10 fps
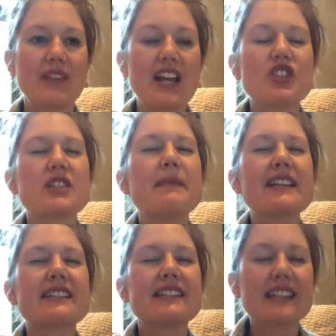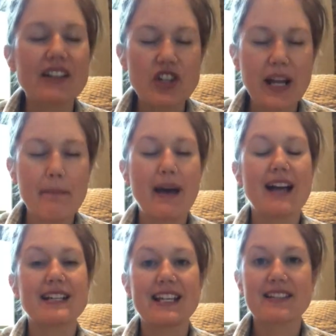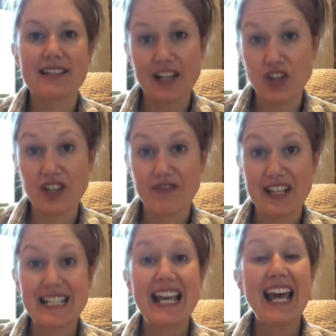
it just makes such an impact and such a difference.